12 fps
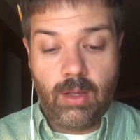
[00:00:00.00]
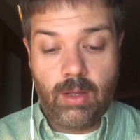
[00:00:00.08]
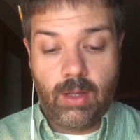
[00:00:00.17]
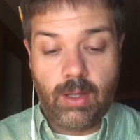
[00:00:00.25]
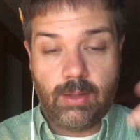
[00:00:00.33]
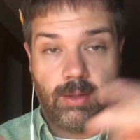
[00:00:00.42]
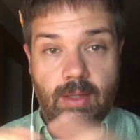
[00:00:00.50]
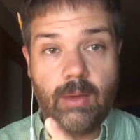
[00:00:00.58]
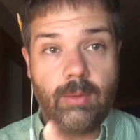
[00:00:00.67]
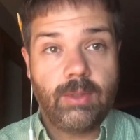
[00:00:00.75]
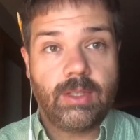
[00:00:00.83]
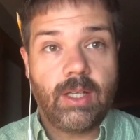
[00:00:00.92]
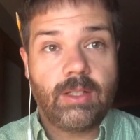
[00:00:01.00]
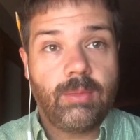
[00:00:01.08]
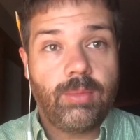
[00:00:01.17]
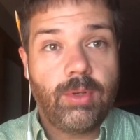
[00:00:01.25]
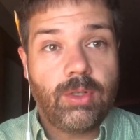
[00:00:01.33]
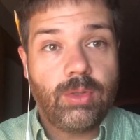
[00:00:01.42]
And that one's actually
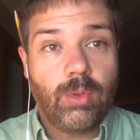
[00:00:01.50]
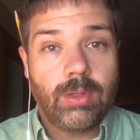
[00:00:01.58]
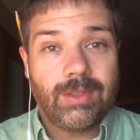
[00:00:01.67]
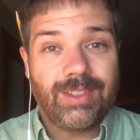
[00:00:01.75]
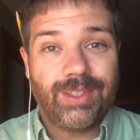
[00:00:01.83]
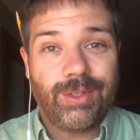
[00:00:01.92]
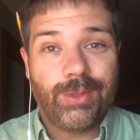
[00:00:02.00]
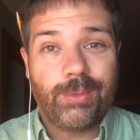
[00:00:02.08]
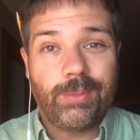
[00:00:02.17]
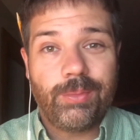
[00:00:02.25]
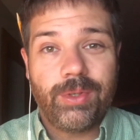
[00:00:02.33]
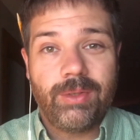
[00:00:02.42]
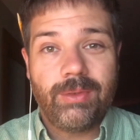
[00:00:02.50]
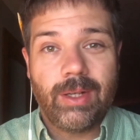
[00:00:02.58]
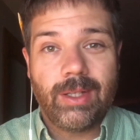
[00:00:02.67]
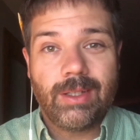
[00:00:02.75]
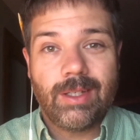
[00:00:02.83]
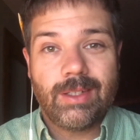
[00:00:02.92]
pretty short. So believe it or
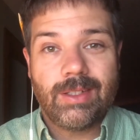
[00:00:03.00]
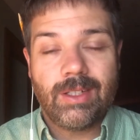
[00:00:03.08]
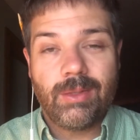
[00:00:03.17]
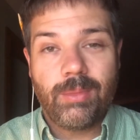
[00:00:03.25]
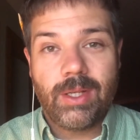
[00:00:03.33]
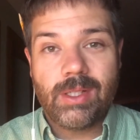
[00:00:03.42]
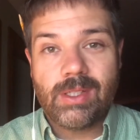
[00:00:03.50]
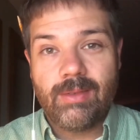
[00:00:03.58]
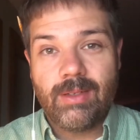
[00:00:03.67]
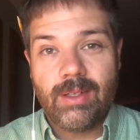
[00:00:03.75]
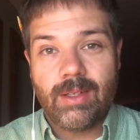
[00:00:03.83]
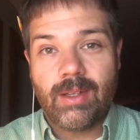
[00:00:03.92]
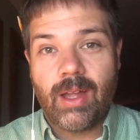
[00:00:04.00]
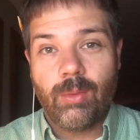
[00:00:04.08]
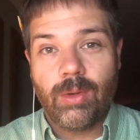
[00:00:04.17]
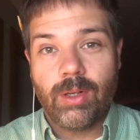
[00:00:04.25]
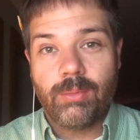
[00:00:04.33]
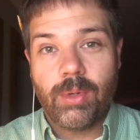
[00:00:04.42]
not, that is the end of page 7. And now
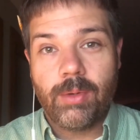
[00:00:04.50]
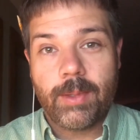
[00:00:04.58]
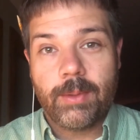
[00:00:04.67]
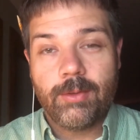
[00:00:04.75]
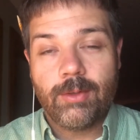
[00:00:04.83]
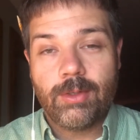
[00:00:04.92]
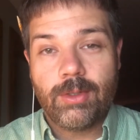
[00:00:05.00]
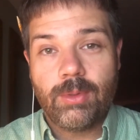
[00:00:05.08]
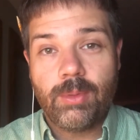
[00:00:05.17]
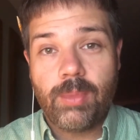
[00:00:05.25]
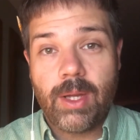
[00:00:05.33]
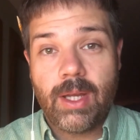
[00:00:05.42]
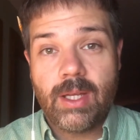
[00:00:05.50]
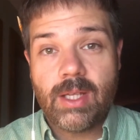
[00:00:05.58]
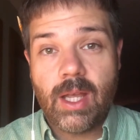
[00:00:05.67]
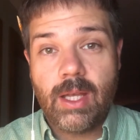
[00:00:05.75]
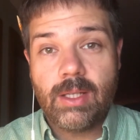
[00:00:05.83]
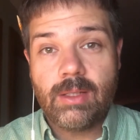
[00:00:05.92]
we're going to bump over to page
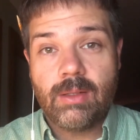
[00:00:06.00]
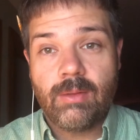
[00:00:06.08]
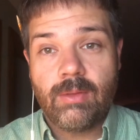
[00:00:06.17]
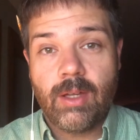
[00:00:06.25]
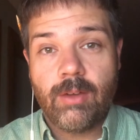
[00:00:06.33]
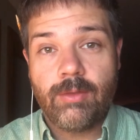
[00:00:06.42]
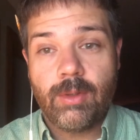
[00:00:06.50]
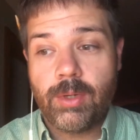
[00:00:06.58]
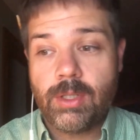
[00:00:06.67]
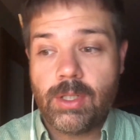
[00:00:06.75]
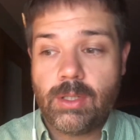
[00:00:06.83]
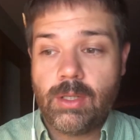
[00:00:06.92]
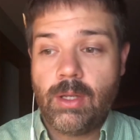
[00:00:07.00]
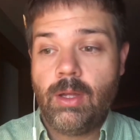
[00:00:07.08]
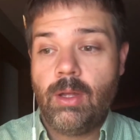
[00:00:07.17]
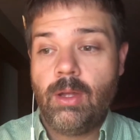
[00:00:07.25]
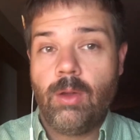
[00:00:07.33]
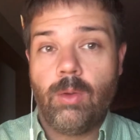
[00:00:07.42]
8 of the offer to purchase.
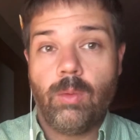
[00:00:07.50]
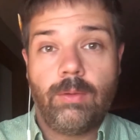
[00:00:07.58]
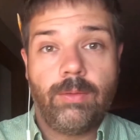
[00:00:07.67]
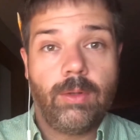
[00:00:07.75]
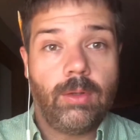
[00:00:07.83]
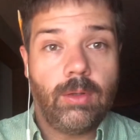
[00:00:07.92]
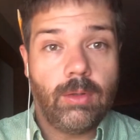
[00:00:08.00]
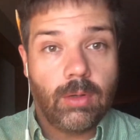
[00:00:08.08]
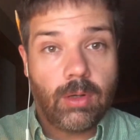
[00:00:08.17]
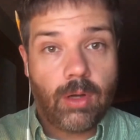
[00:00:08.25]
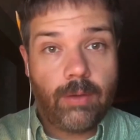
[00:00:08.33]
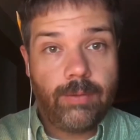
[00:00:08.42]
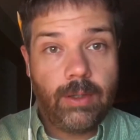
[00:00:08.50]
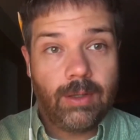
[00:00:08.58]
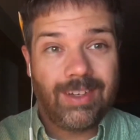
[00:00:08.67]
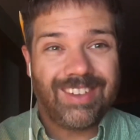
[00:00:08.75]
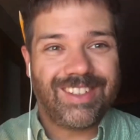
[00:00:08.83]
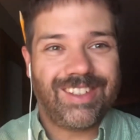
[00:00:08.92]
Refill your coffee,
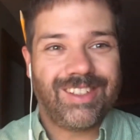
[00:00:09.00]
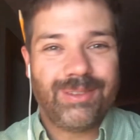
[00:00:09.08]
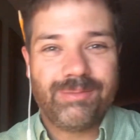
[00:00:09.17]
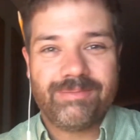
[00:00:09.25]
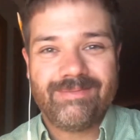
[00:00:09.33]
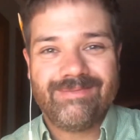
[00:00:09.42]
and I'll see you soon.